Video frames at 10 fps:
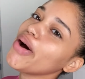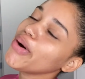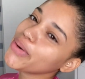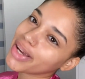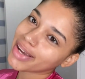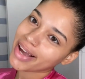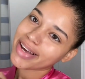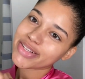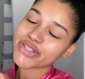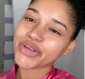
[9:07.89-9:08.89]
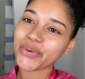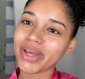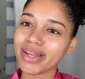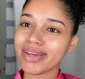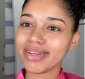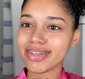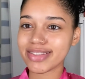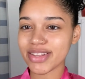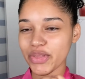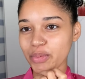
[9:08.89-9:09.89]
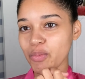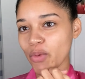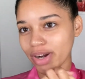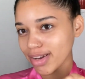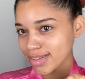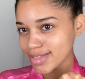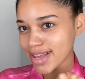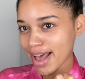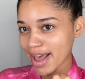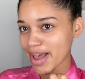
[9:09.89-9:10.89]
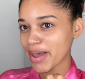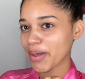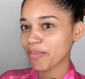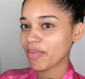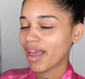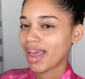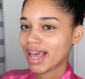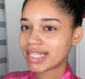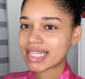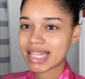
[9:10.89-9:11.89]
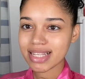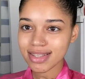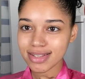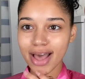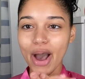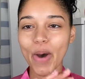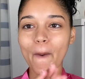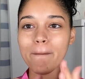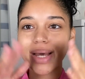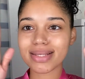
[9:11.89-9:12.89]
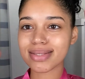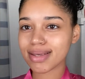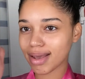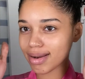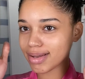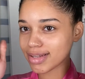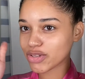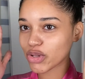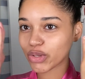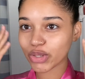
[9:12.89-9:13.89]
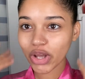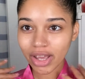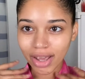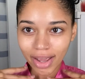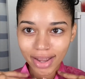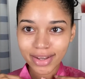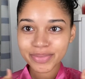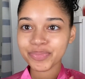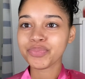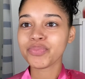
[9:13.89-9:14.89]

Okay guys, so it is the morning time and this is how my skin is looking.